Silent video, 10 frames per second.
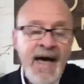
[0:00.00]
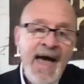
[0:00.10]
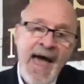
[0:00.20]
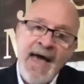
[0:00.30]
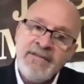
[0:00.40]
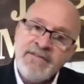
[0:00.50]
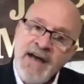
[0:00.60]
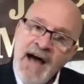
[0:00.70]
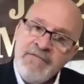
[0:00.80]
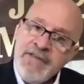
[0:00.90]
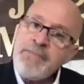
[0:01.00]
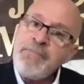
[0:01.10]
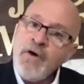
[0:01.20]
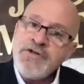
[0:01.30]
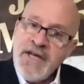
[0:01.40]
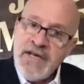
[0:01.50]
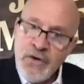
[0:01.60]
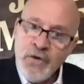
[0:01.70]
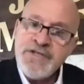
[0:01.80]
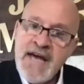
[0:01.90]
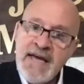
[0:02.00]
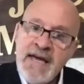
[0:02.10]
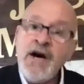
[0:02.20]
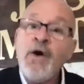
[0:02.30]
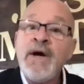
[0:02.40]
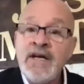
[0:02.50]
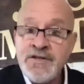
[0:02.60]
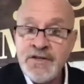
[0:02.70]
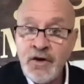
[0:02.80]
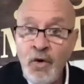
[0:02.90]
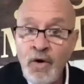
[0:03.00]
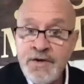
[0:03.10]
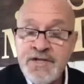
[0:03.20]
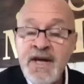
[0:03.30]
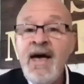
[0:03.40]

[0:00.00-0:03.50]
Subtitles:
and kind of the approach that you're taking going into the courts